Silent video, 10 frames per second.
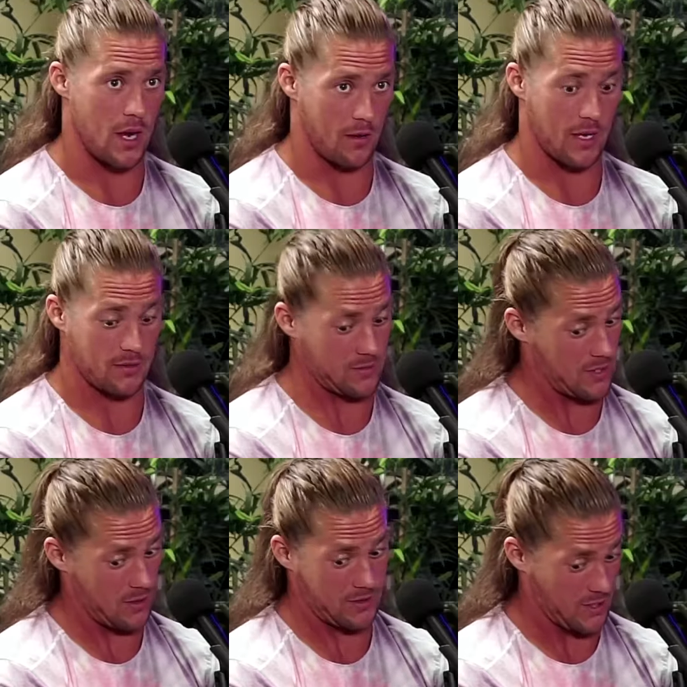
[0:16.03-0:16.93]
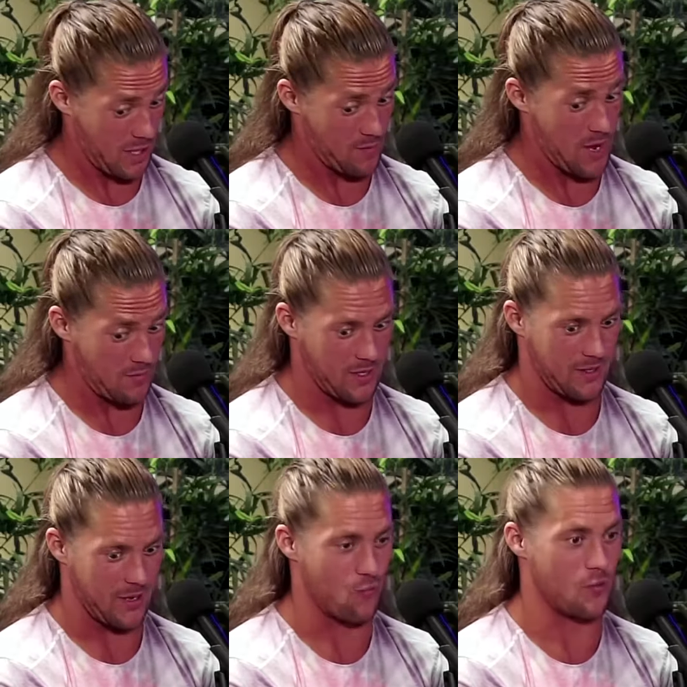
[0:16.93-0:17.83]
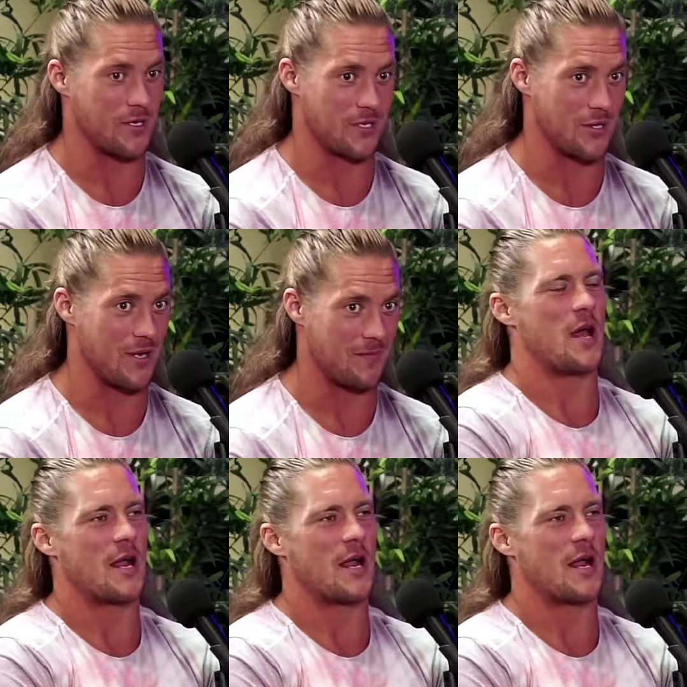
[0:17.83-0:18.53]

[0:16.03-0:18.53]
I like tell it to come up, and it like wouldn't do it.